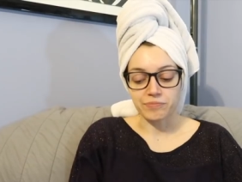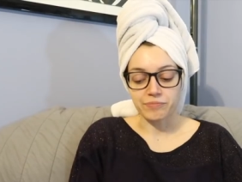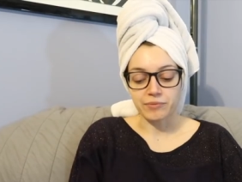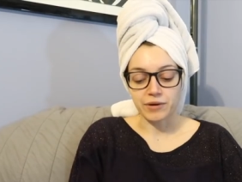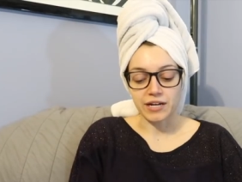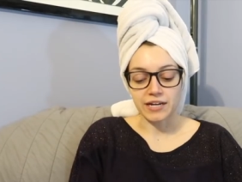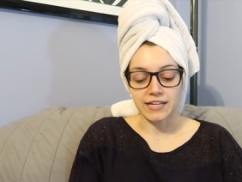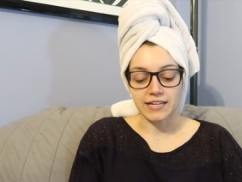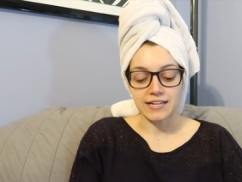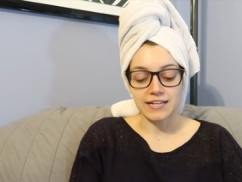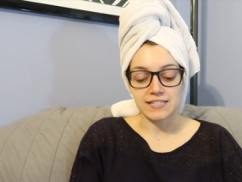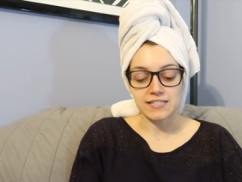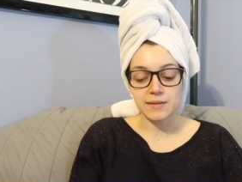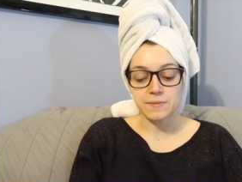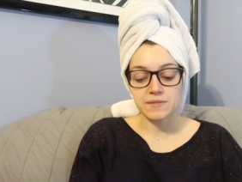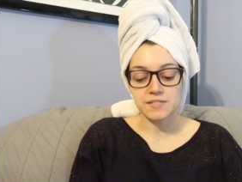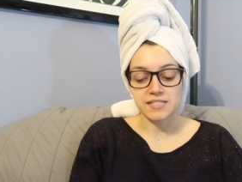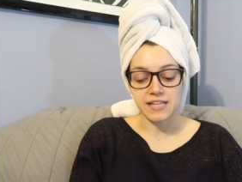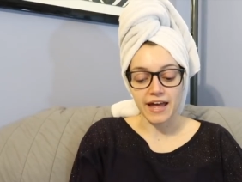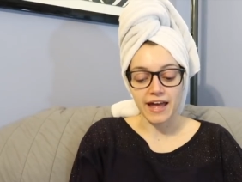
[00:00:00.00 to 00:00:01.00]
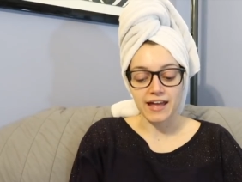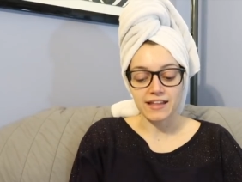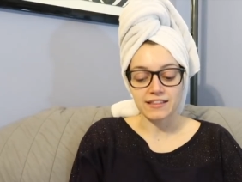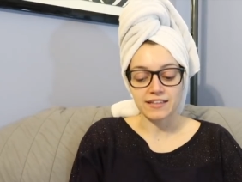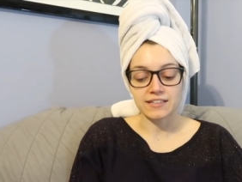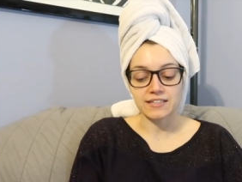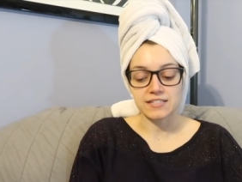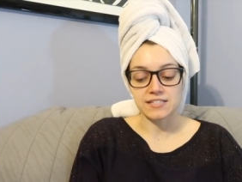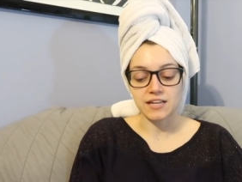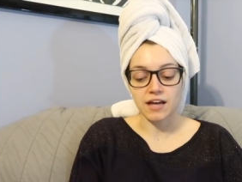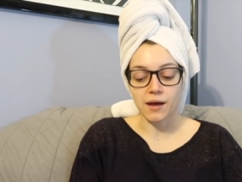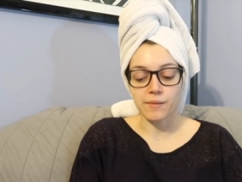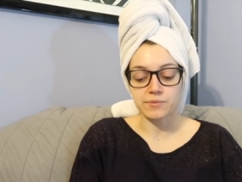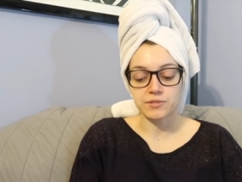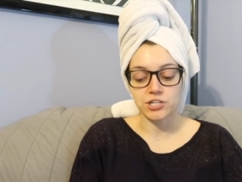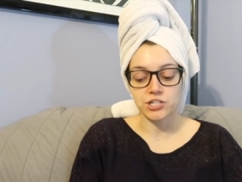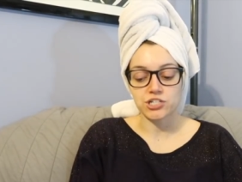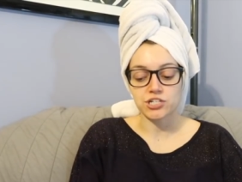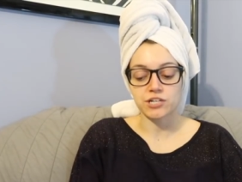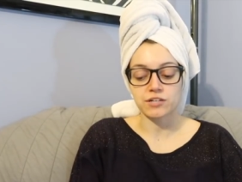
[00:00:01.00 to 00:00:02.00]
But he is upset that this
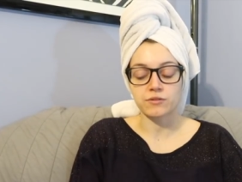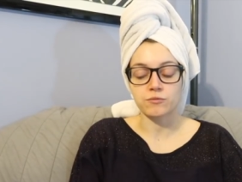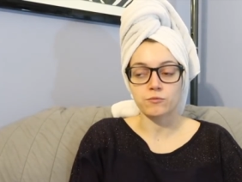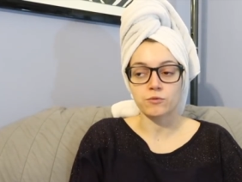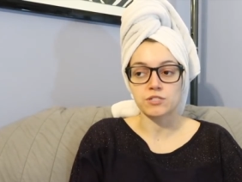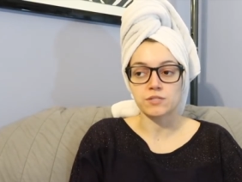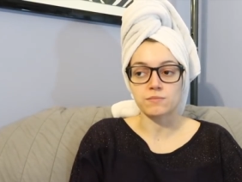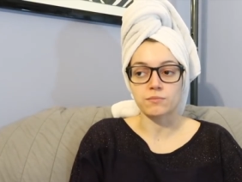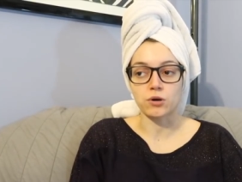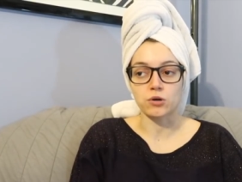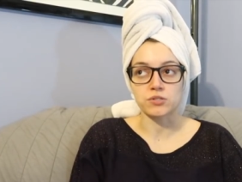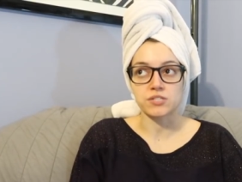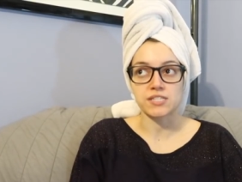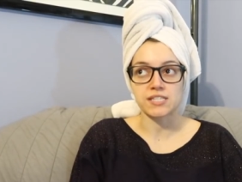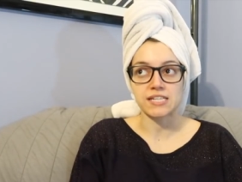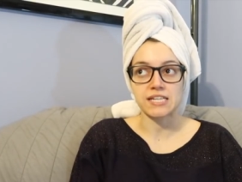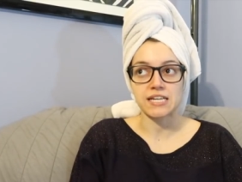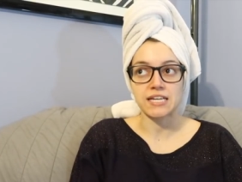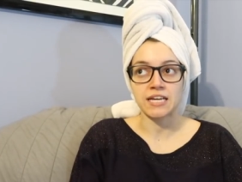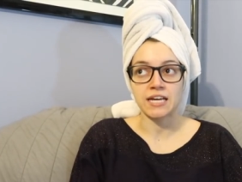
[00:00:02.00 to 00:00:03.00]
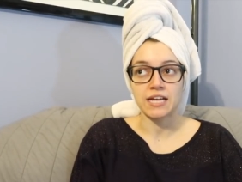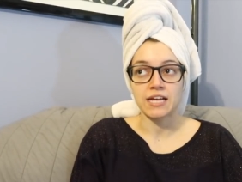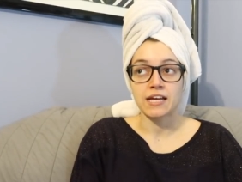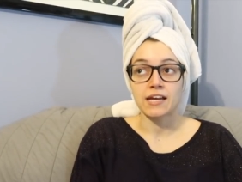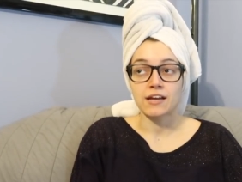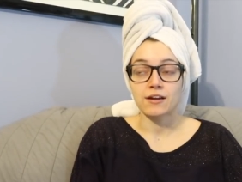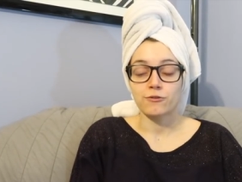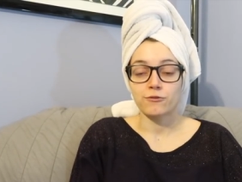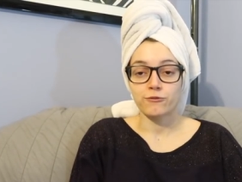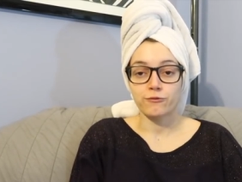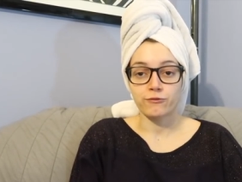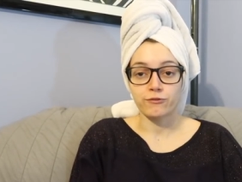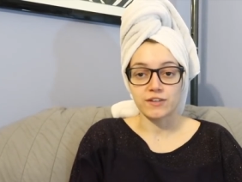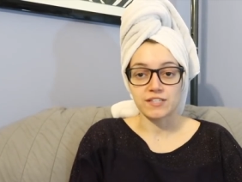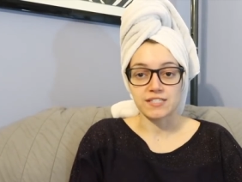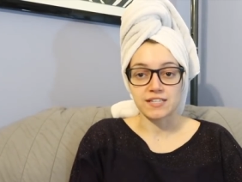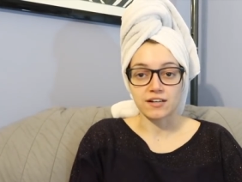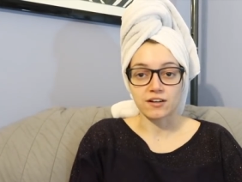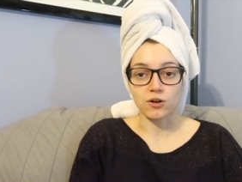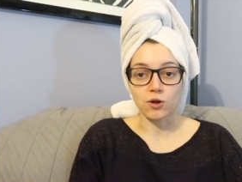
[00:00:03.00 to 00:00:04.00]
competition was mostly
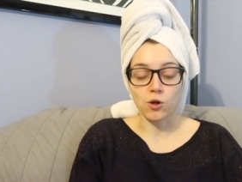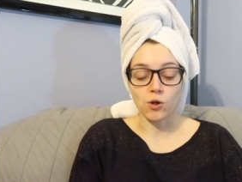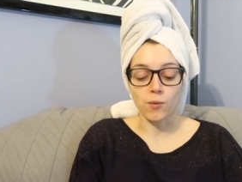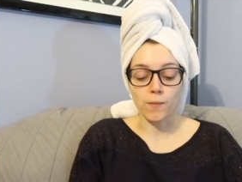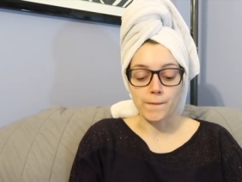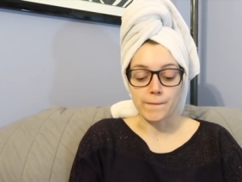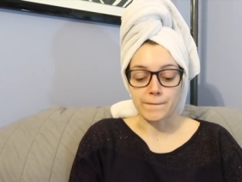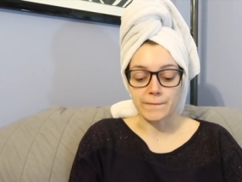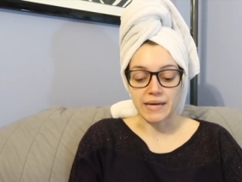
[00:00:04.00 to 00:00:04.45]
physical